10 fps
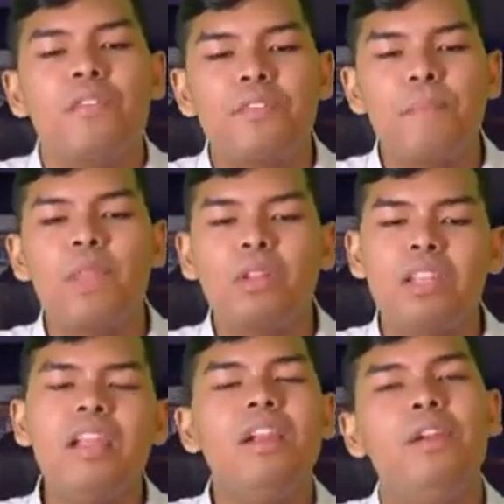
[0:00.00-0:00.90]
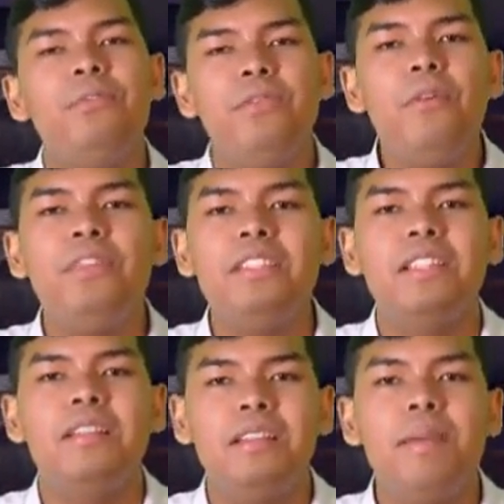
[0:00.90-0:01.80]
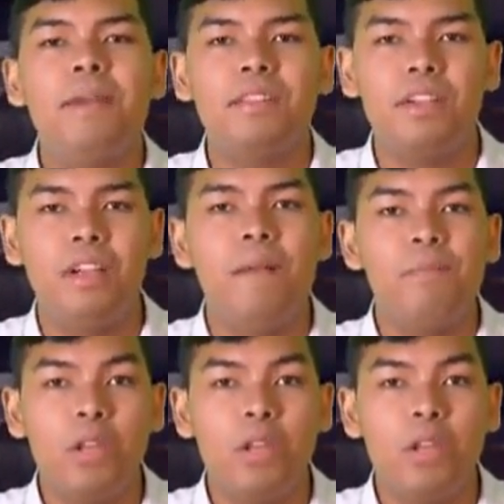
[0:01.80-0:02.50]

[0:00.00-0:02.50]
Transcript: from the three hundred fifty centimeter